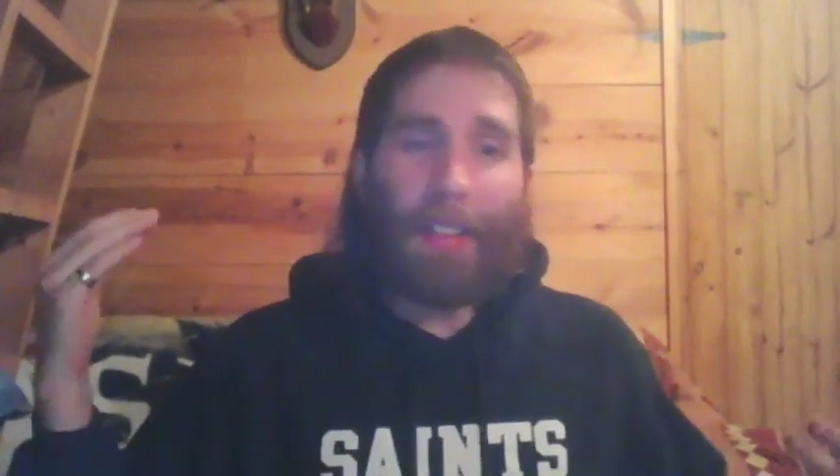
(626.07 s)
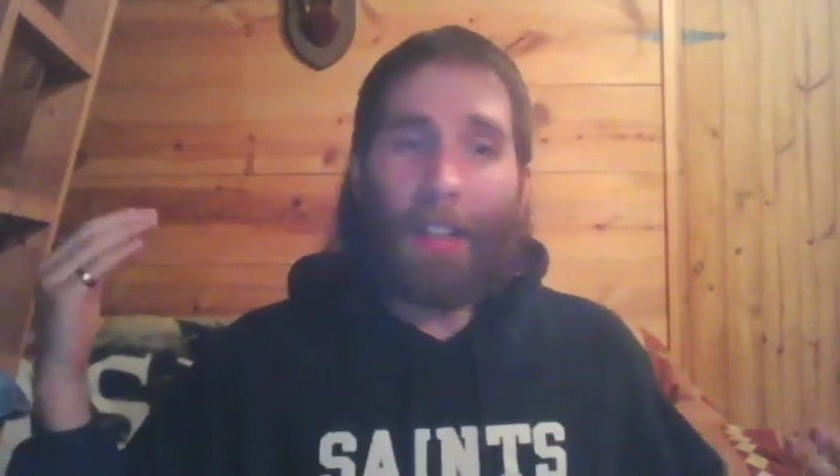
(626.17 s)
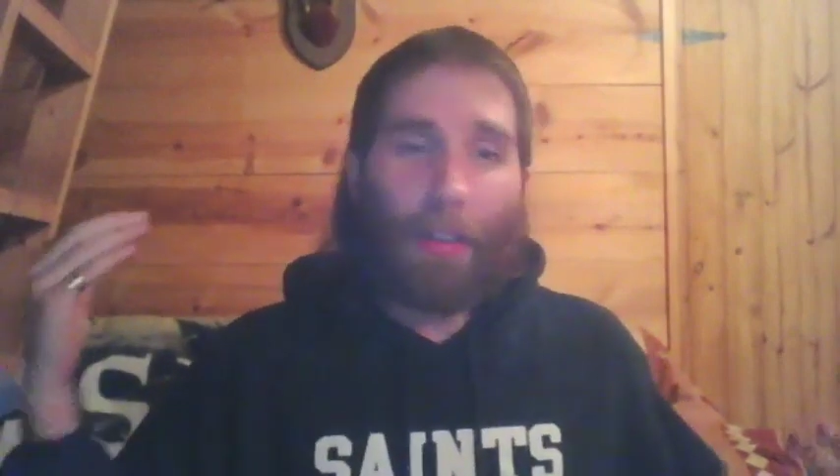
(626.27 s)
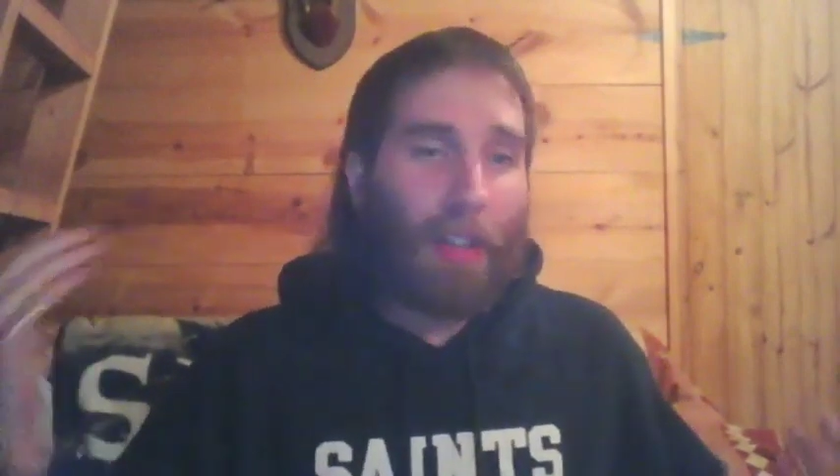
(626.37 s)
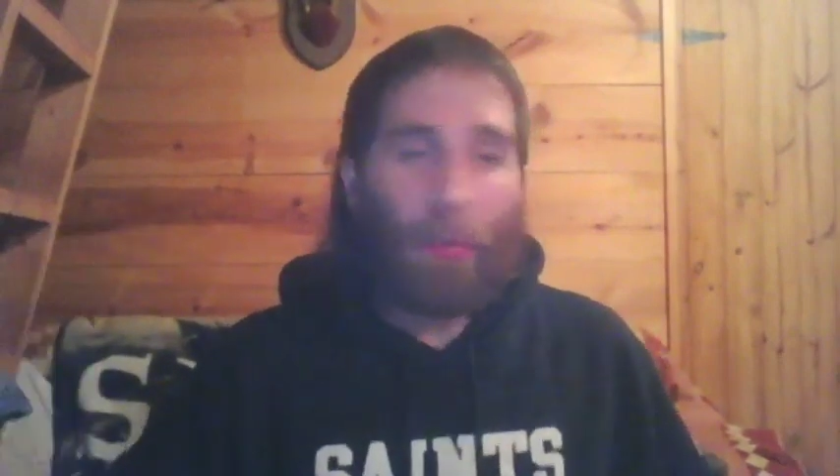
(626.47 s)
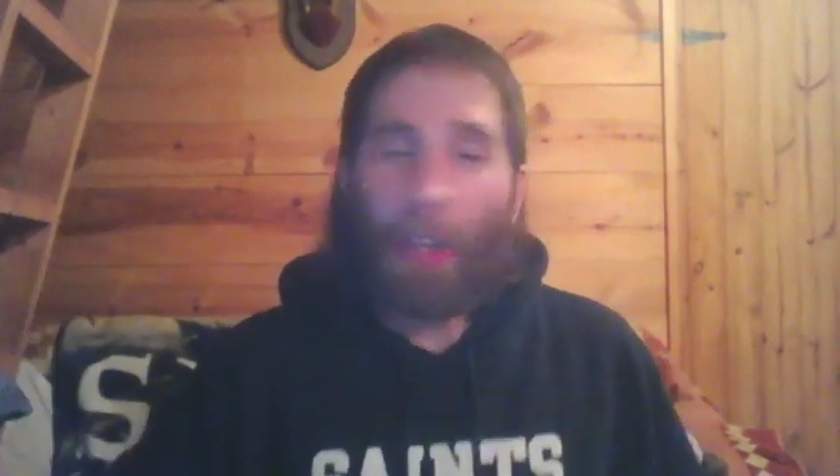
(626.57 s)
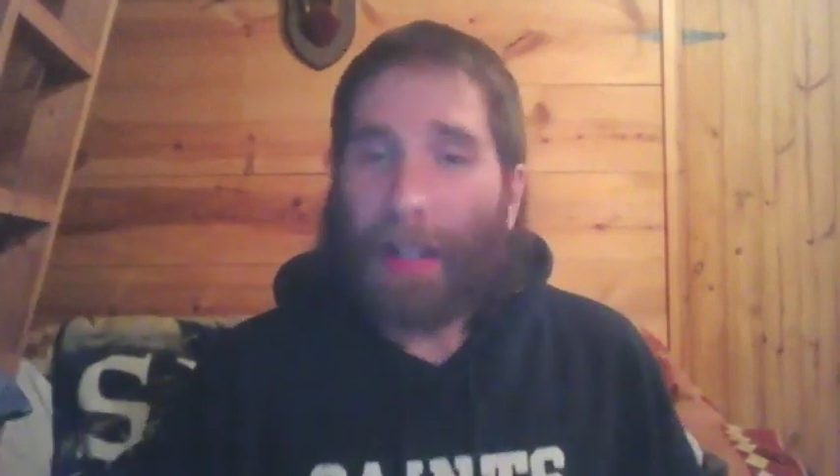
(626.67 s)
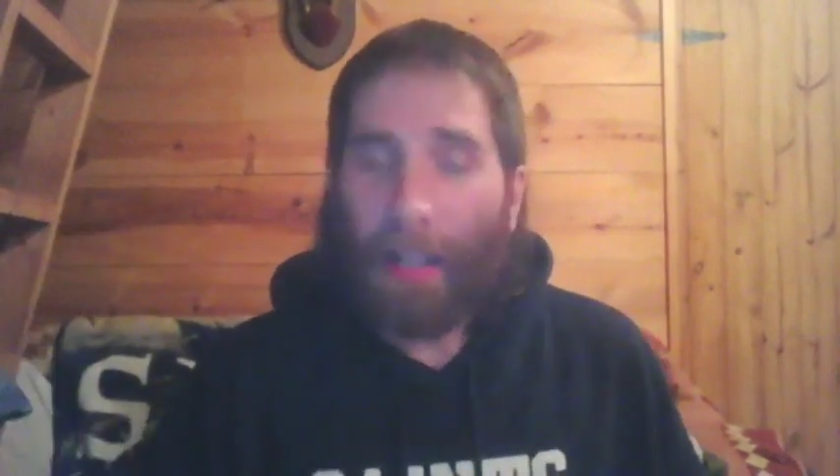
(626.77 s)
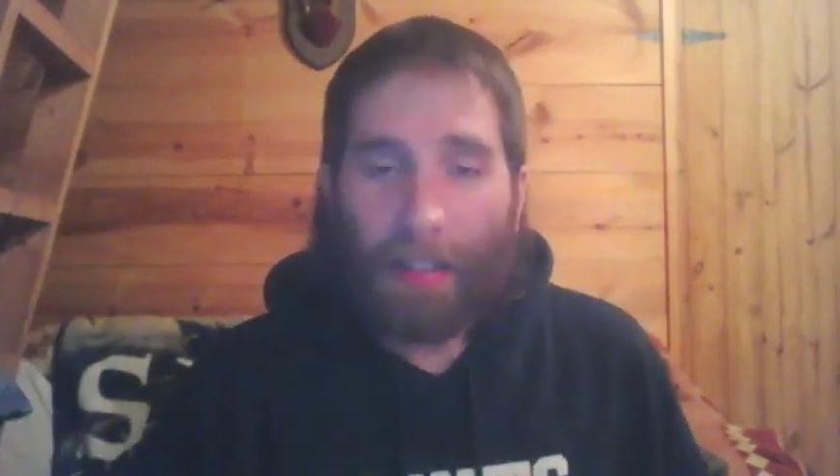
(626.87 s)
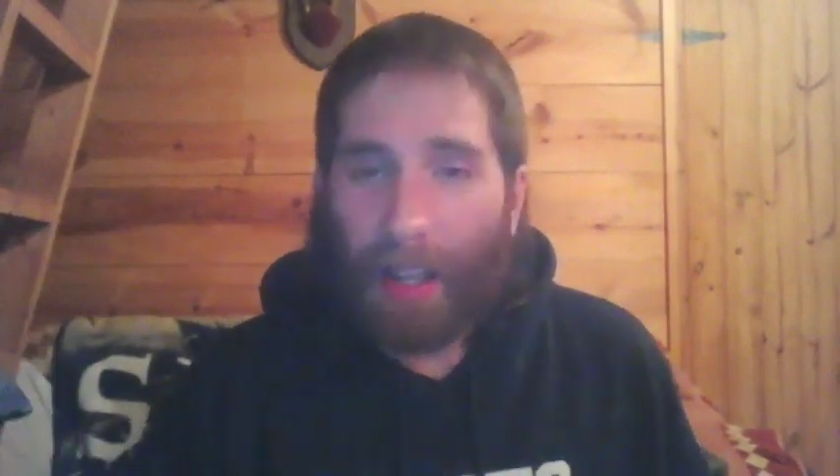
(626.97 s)
It seems
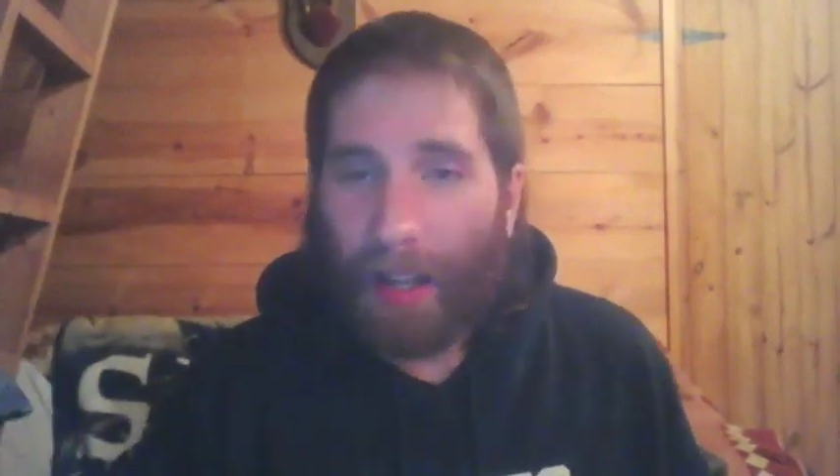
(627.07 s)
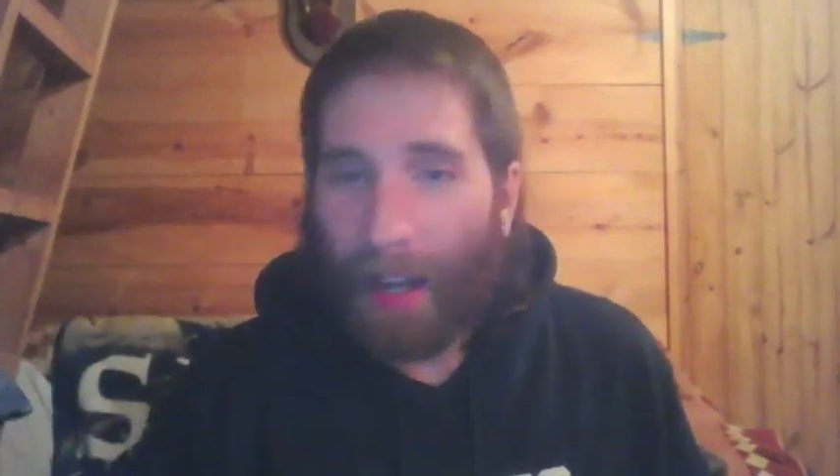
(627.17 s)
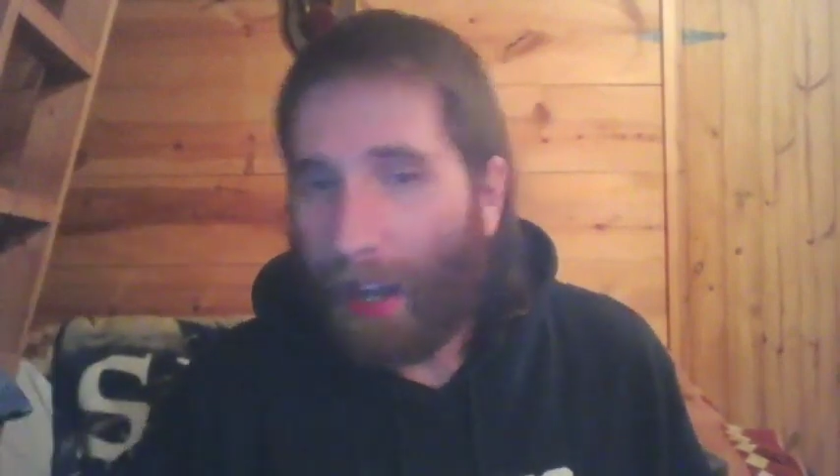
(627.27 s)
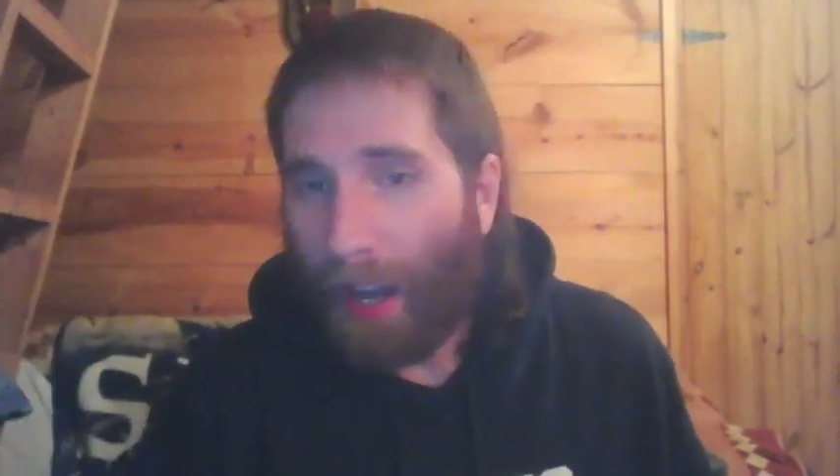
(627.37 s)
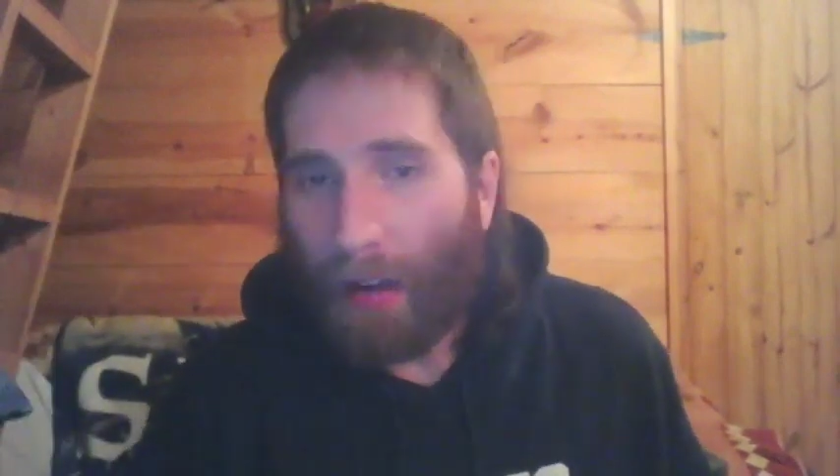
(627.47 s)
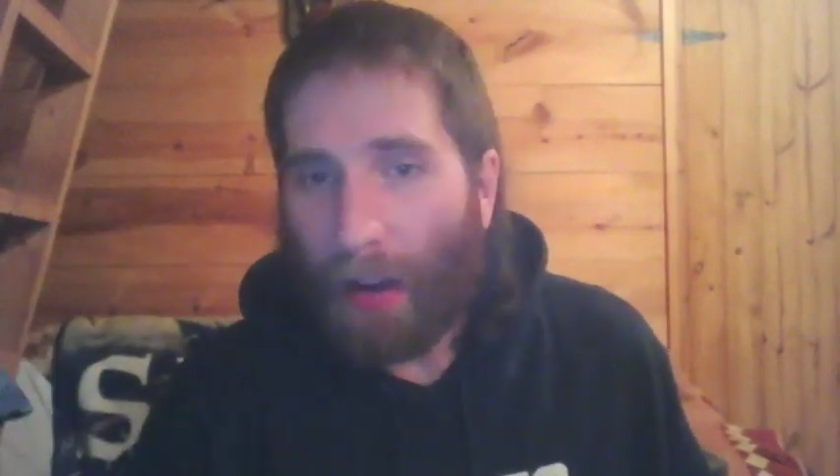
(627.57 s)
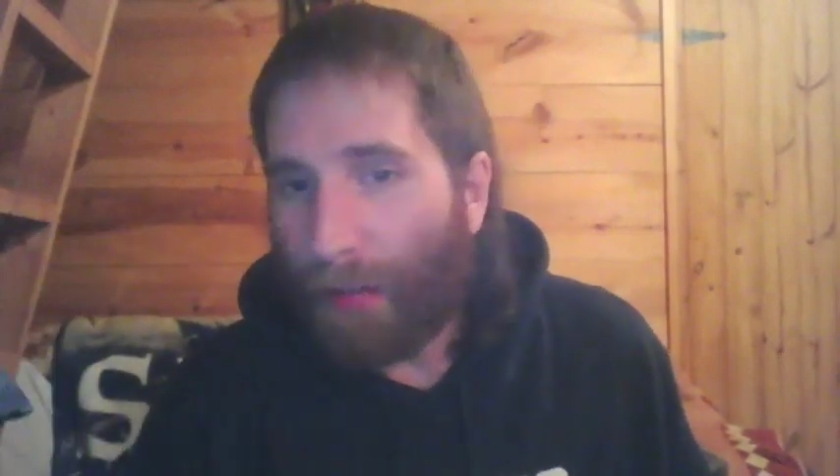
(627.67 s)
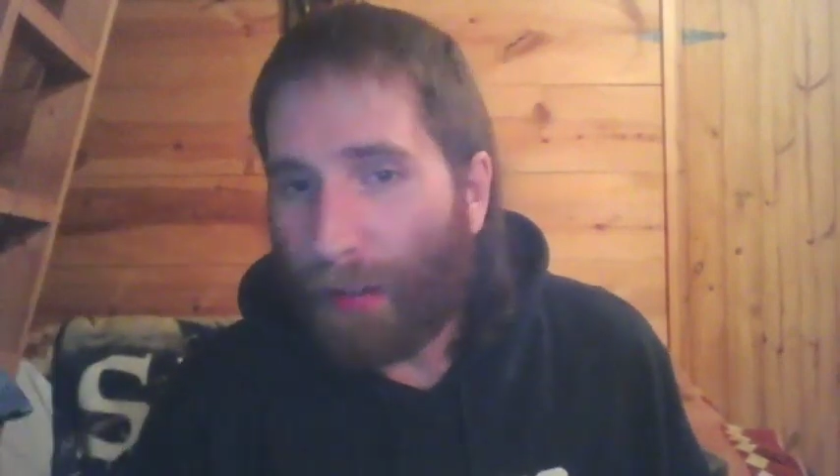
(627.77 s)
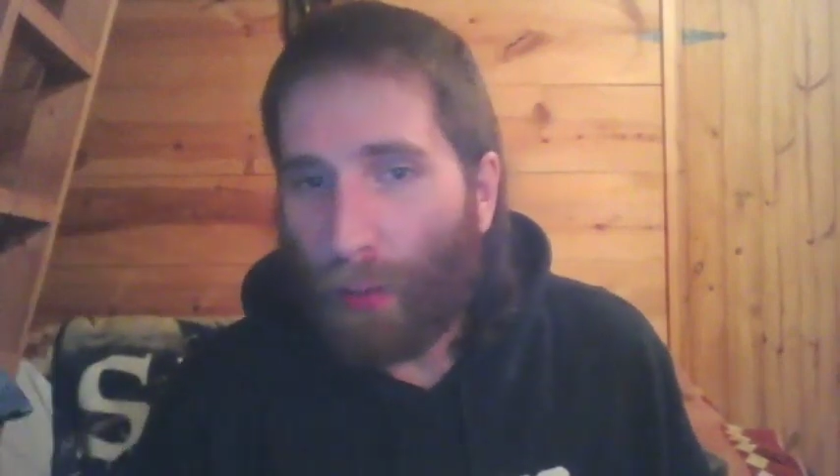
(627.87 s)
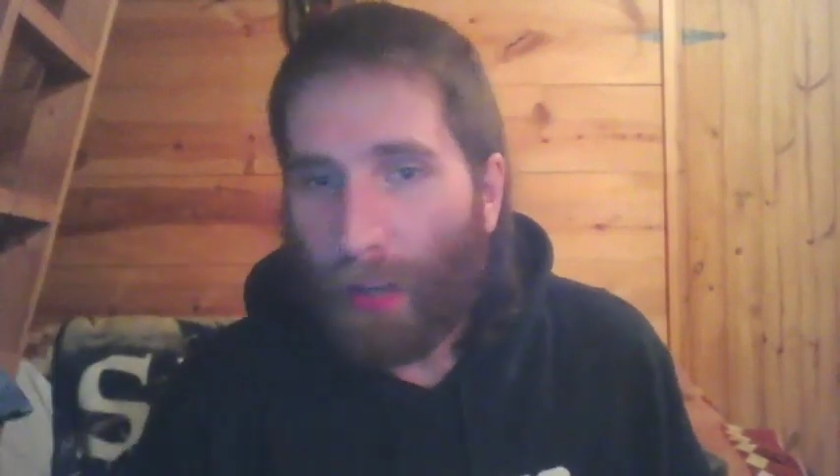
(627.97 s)
like I say it
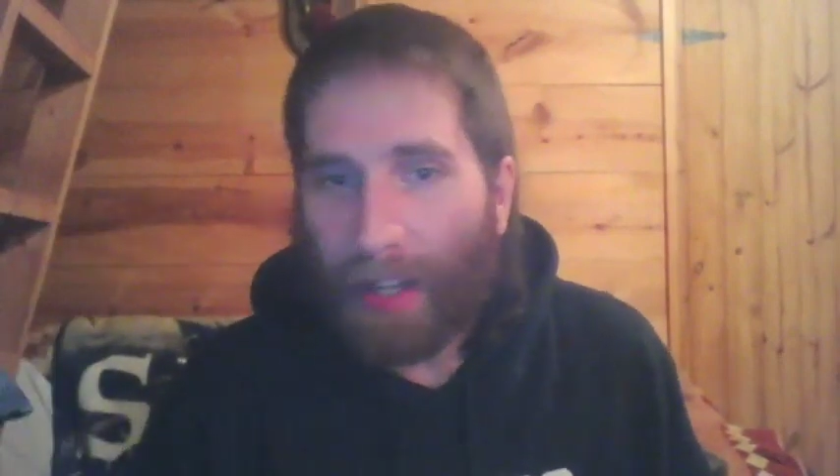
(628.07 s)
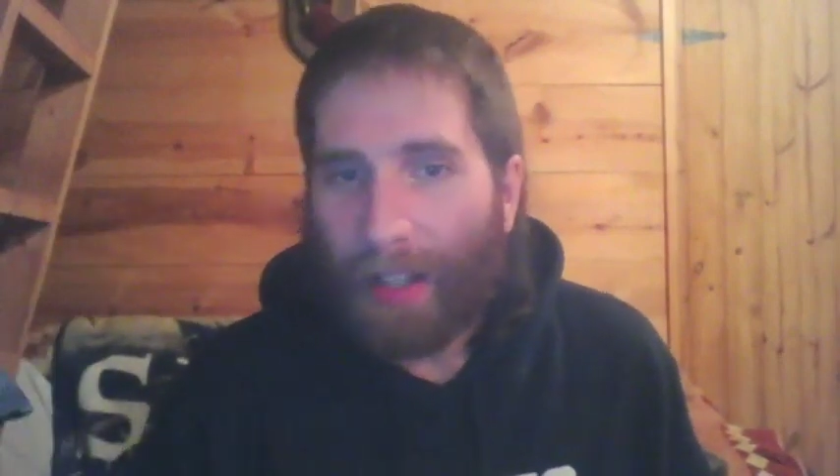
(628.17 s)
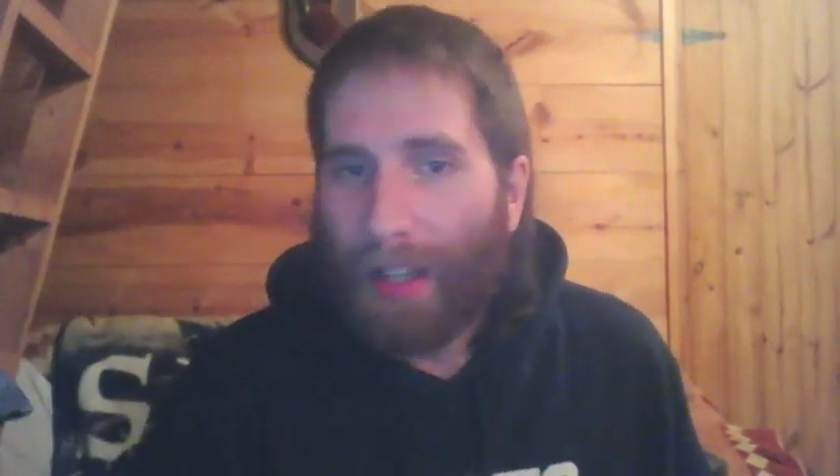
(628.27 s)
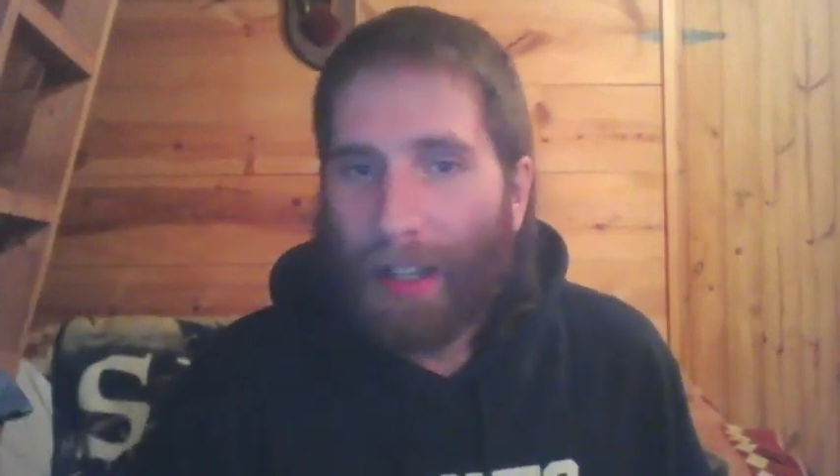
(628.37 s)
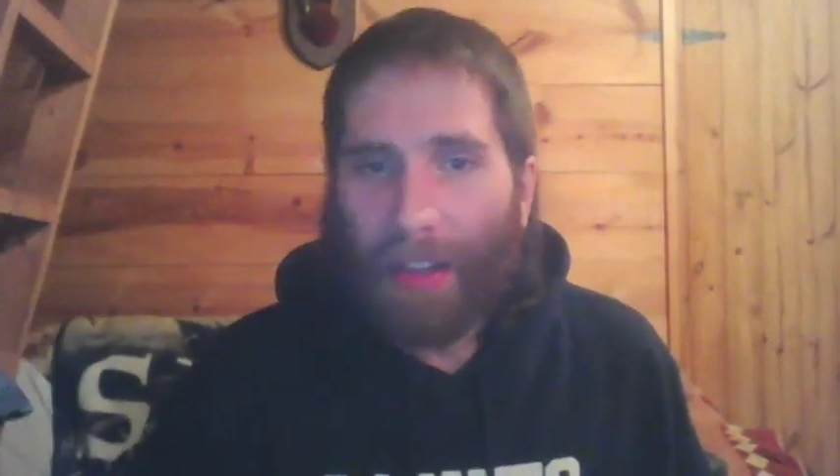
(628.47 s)
every week.